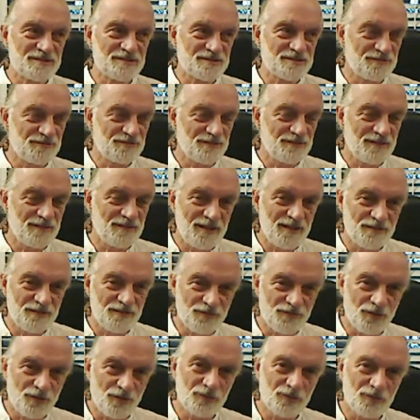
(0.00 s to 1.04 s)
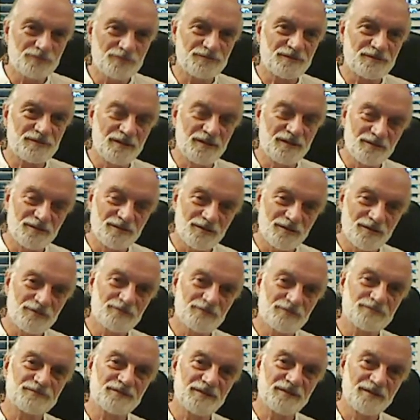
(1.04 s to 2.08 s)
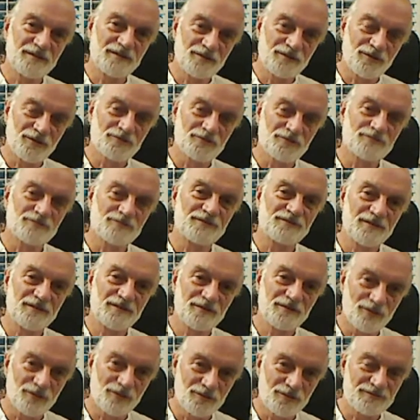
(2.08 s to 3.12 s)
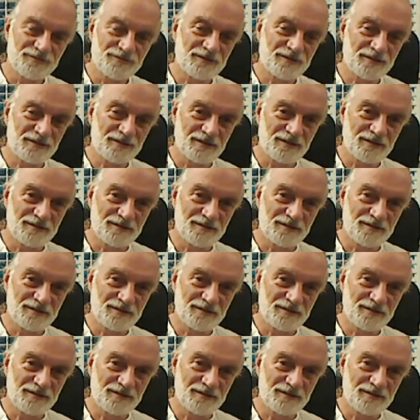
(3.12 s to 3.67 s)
of life over and over and over and over again.